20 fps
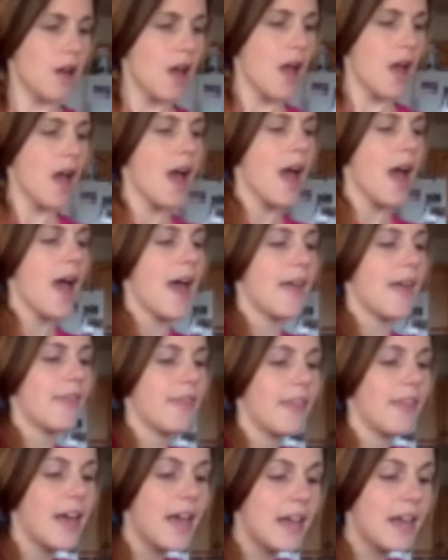And
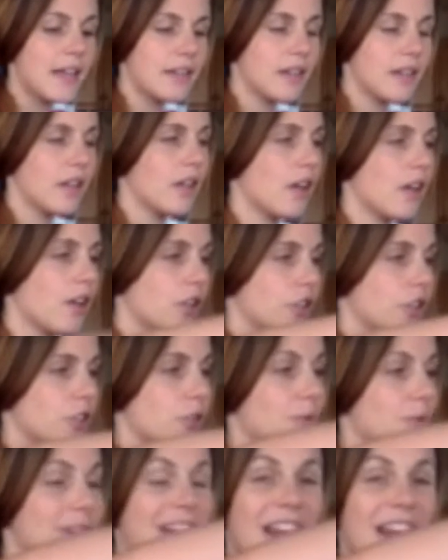then you
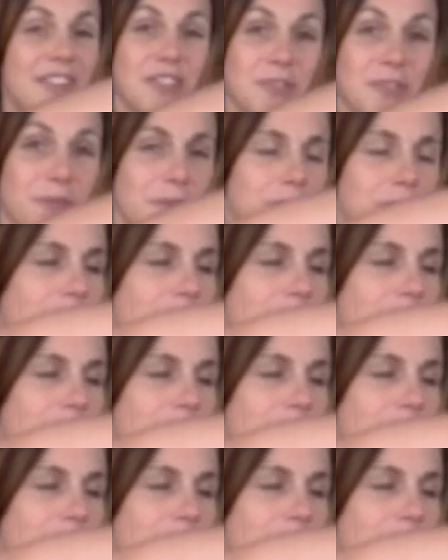can add your food